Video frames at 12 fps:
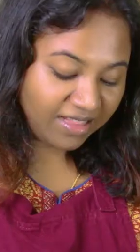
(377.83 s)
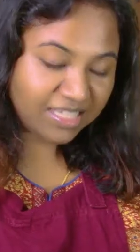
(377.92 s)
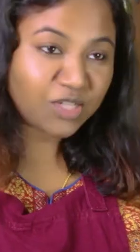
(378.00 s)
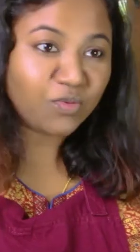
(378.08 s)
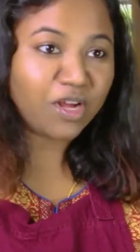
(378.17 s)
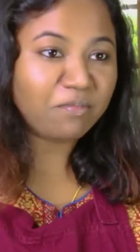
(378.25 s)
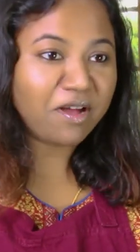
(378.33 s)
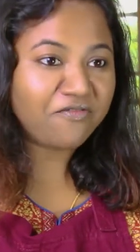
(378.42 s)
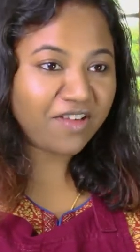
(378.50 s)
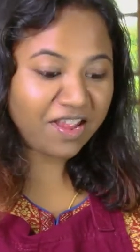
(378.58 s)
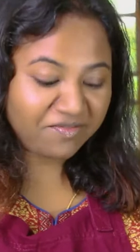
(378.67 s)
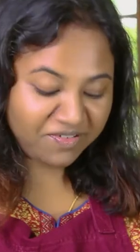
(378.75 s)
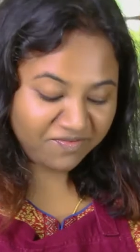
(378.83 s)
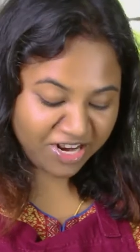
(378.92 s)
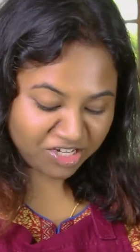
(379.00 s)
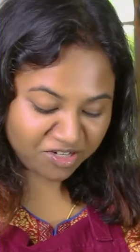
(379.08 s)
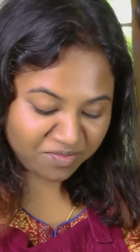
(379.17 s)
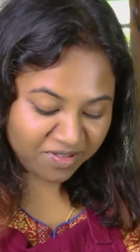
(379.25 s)
This is one of my favorite
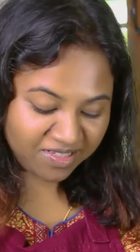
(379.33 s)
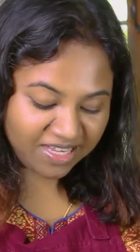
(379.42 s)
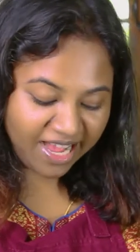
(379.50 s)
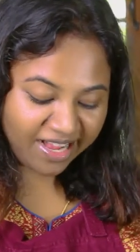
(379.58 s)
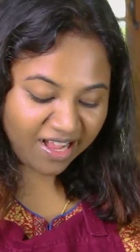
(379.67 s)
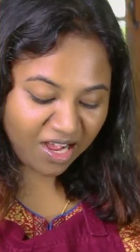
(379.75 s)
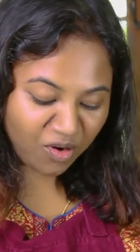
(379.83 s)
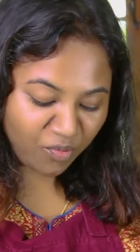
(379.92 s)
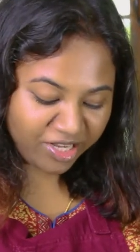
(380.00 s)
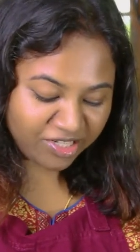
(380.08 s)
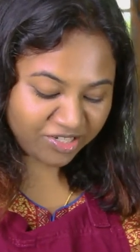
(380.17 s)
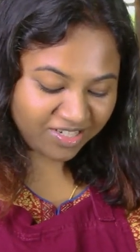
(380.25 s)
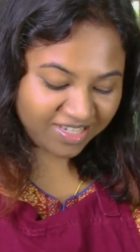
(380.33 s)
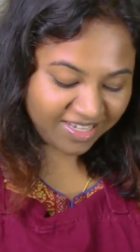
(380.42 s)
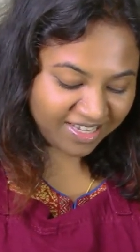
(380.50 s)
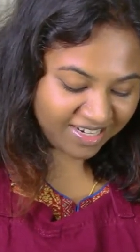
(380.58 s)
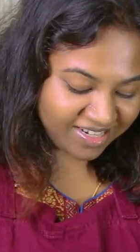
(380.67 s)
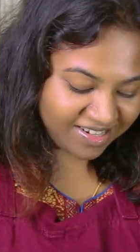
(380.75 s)
vegetables. I can't wait to dig
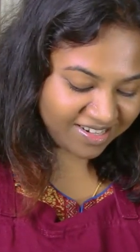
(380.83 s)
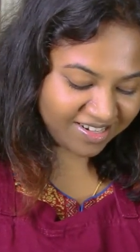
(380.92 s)
in.